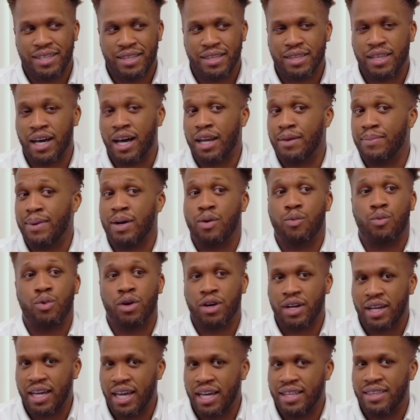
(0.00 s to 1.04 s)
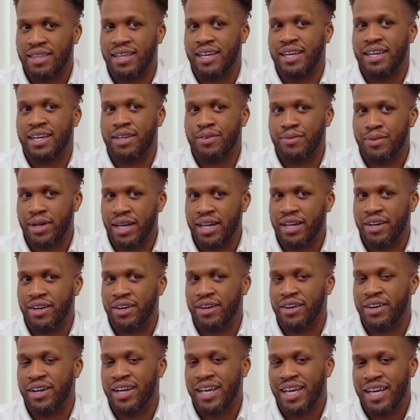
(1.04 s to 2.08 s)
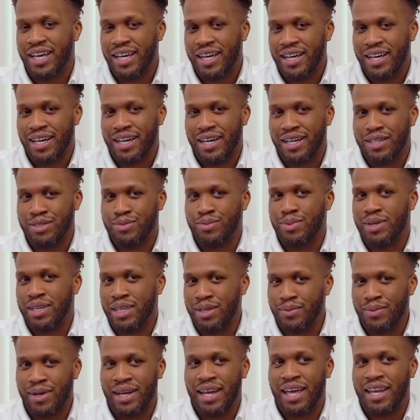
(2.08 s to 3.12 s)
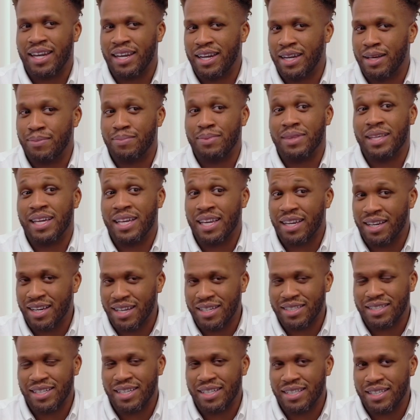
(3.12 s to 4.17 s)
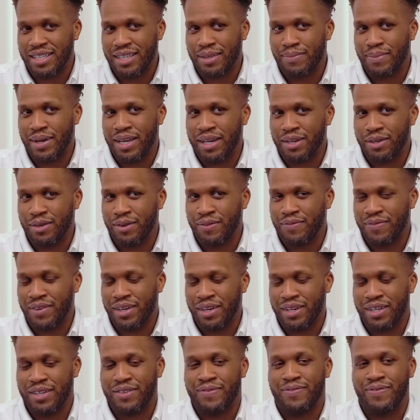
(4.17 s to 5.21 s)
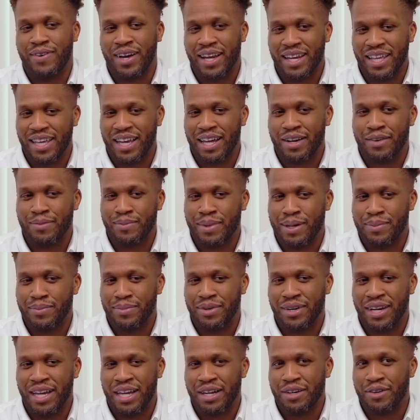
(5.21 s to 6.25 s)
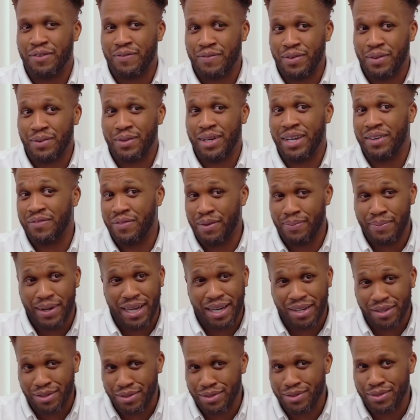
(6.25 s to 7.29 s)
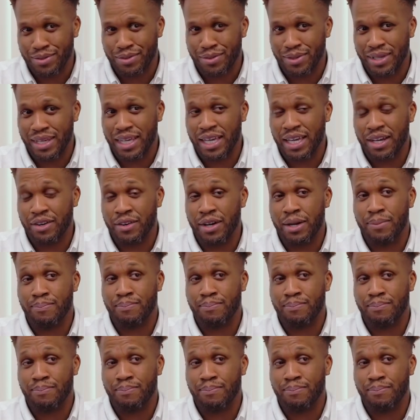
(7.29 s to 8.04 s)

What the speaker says: thought about work ethic and rigor is really what ended up leading us into the medical field. It's funny, I remember interviewing for medical school here at